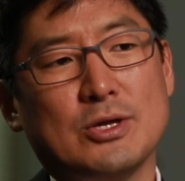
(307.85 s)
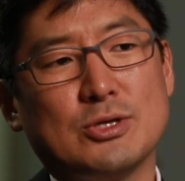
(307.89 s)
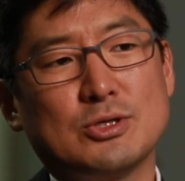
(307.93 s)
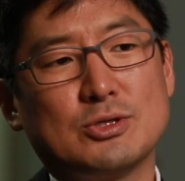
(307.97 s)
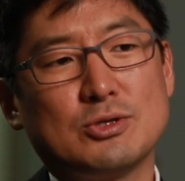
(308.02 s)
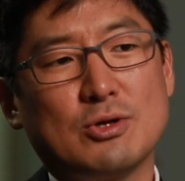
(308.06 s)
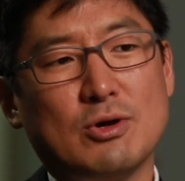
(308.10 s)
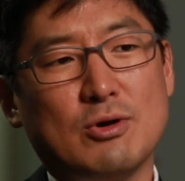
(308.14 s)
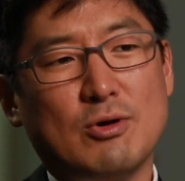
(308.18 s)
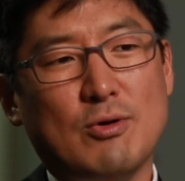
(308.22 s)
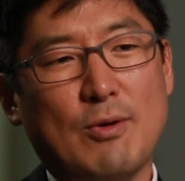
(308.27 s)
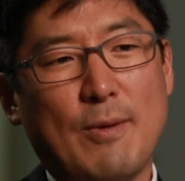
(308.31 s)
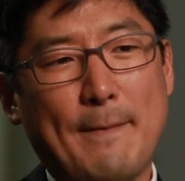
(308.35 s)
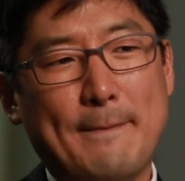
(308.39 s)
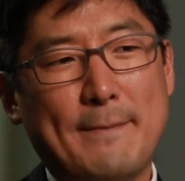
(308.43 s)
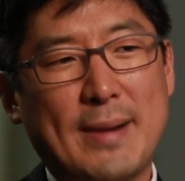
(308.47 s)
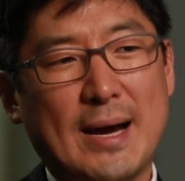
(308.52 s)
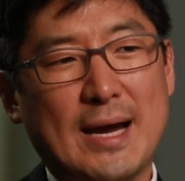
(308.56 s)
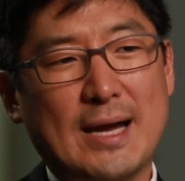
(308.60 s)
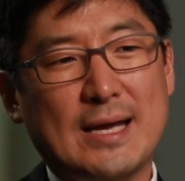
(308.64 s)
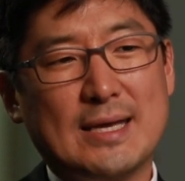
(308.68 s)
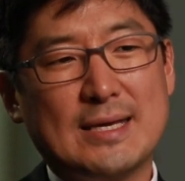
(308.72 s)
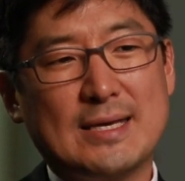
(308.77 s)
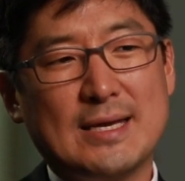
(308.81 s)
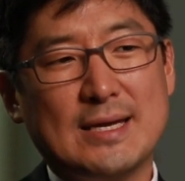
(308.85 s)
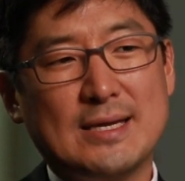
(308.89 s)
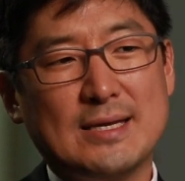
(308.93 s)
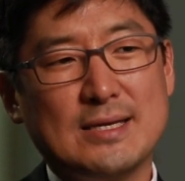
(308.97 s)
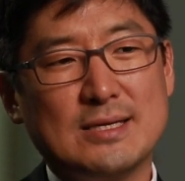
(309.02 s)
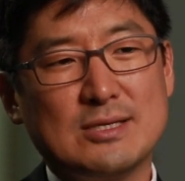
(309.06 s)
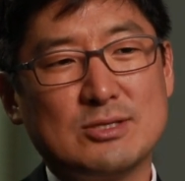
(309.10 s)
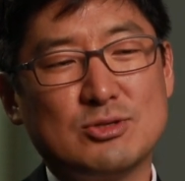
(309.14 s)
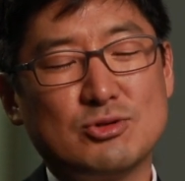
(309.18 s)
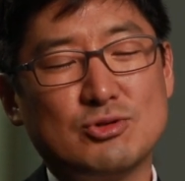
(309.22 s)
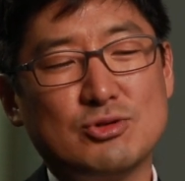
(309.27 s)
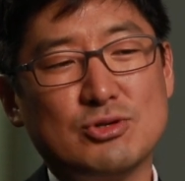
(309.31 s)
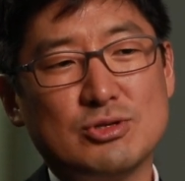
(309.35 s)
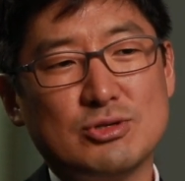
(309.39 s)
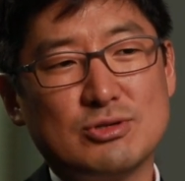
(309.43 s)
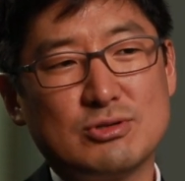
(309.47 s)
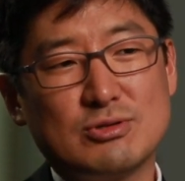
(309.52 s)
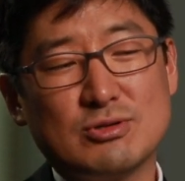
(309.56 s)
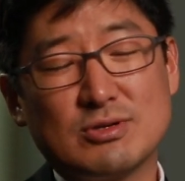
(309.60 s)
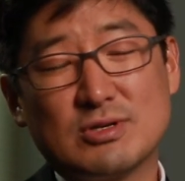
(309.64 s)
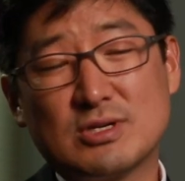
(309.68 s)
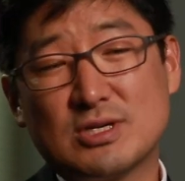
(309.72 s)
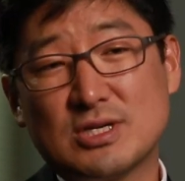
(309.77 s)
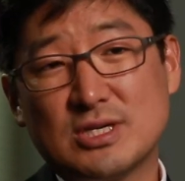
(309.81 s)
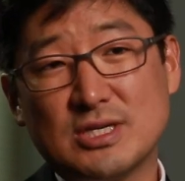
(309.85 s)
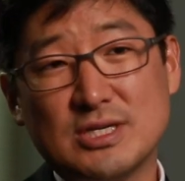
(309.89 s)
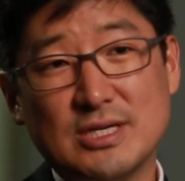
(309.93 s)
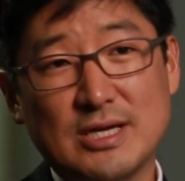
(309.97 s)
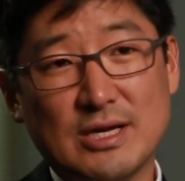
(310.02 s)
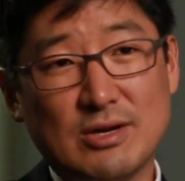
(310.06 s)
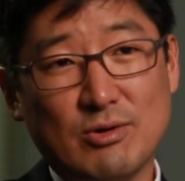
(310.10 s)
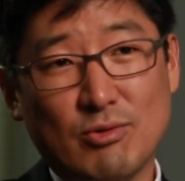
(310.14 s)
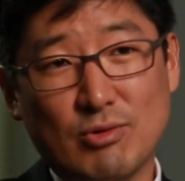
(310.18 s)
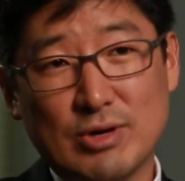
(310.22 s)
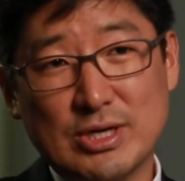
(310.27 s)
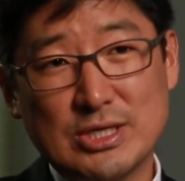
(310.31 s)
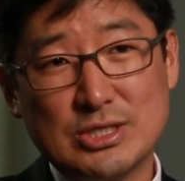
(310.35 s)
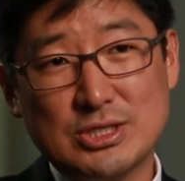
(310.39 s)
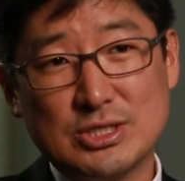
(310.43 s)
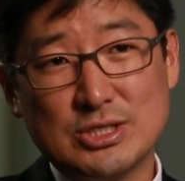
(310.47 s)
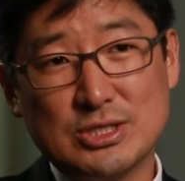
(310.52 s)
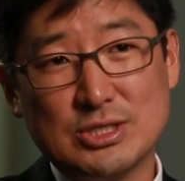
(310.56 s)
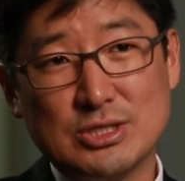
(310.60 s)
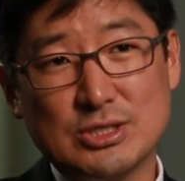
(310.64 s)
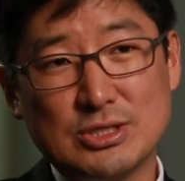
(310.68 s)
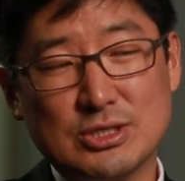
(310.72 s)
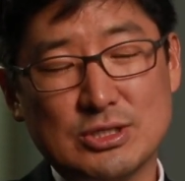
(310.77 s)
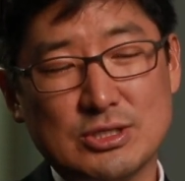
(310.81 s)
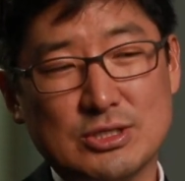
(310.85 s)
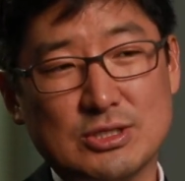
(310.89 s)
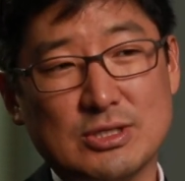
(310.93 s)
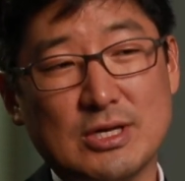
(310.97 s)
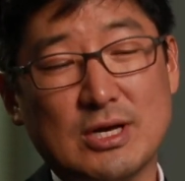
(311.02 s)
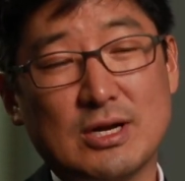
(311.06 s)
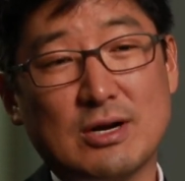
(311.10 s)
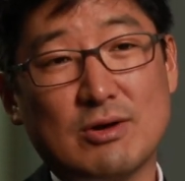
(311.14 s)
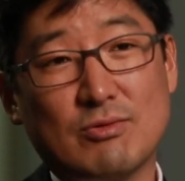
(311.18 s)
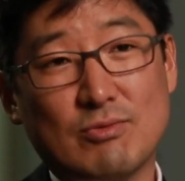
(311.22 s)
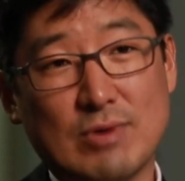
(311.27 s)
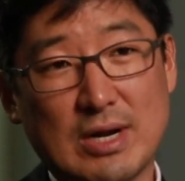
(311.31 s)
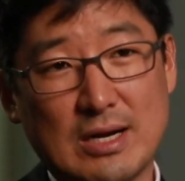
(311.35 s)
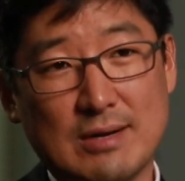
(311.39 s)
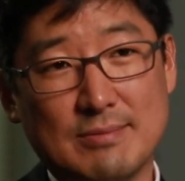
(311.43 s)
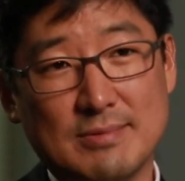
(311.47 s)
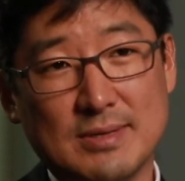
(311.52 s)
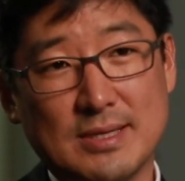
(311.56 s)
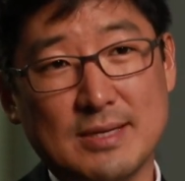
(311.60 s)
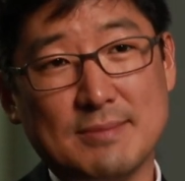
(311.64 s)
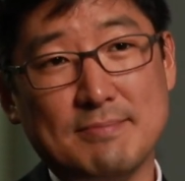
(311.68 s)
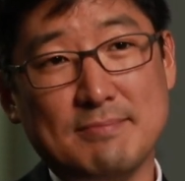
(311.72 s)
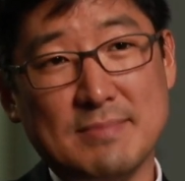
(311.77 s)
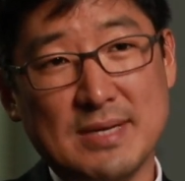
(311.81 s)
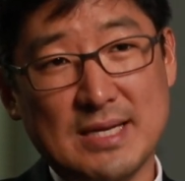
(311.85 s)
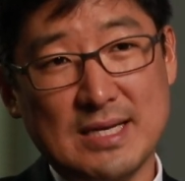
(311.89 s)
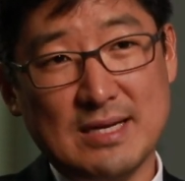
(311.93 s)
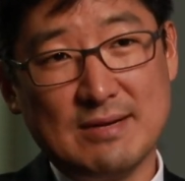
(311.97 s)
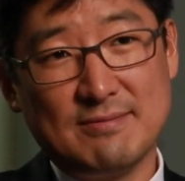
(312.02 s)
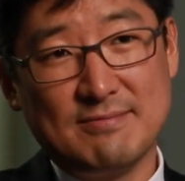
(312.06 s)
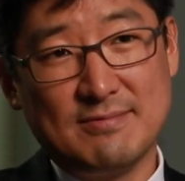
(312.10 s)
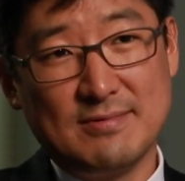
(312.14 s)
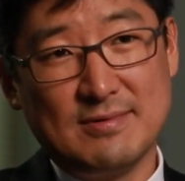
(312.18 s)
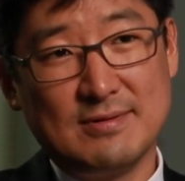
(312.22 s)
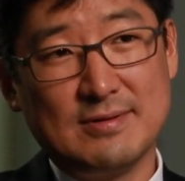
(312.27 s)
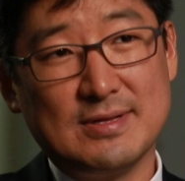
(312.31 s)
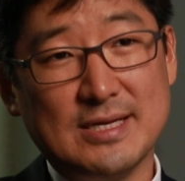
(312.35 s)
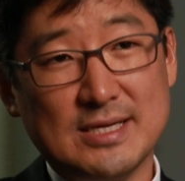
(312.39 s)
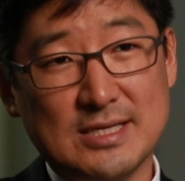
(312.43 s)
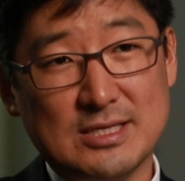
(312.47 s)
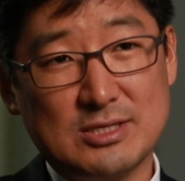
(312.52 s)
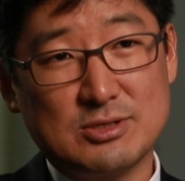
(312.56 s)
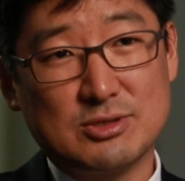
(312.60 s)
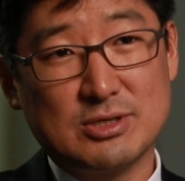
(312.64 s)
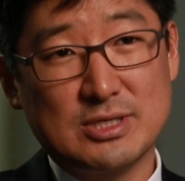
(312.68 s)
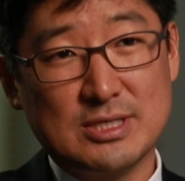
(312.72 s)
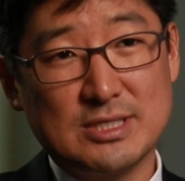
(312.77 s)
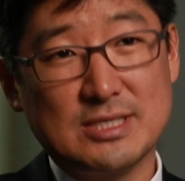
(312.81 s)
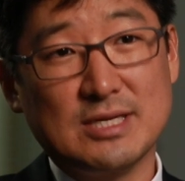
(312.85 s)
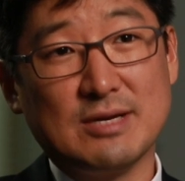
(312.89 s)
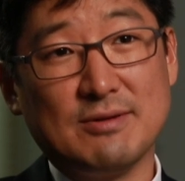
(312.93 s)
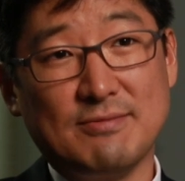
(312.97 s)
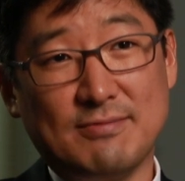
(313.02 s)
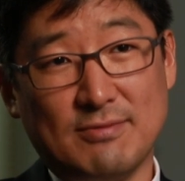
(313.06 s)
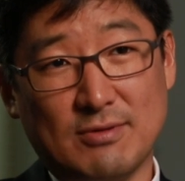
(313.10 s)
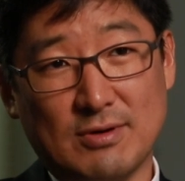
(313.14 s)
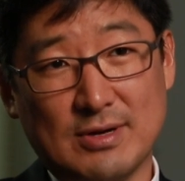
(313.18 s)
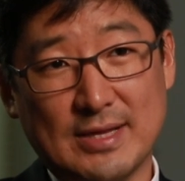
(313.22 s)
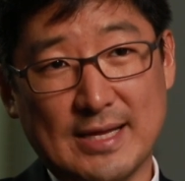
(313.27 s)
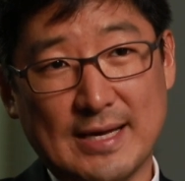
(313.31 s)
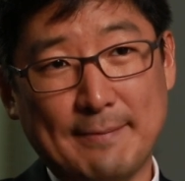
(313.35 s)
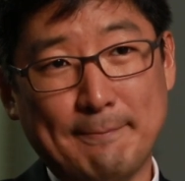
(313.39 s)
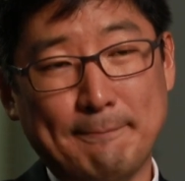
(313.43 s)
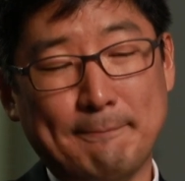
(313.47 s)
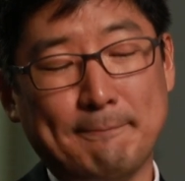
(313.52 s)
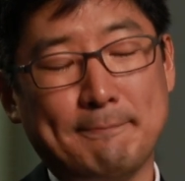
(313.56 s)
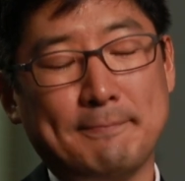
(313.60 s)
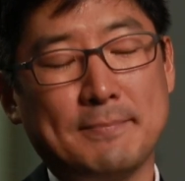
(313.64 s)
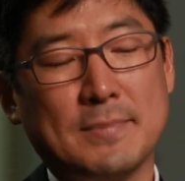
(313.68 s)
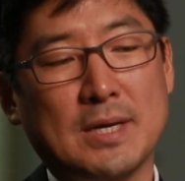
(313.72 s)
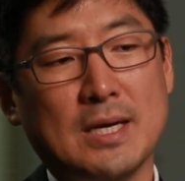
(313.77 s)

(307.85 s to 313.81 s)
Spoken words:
So by getting students to create questions that are relevant, meaningful, interesting for them,